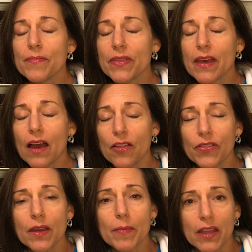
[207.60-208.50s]
the
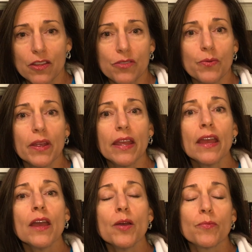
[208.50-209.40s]
healthy omega-3
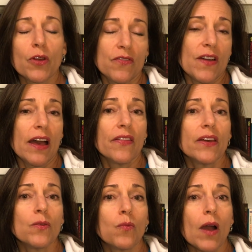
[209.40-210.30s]
profile
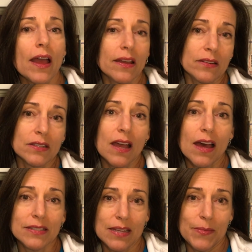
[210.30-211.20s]
that
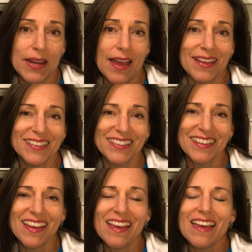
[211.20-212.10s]
wild-caught salmon has.
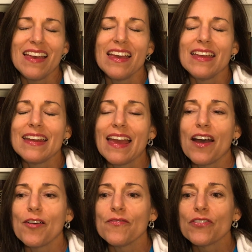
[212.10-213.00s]

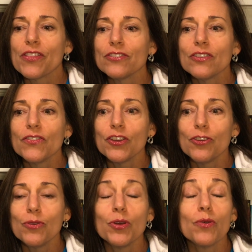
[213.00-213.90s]
Now, for those of
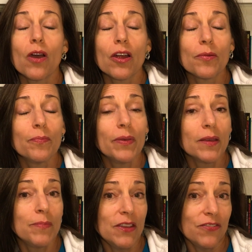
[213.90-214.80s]
you who are
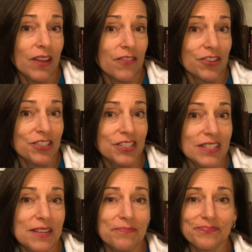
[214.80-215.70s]
big beef lovers,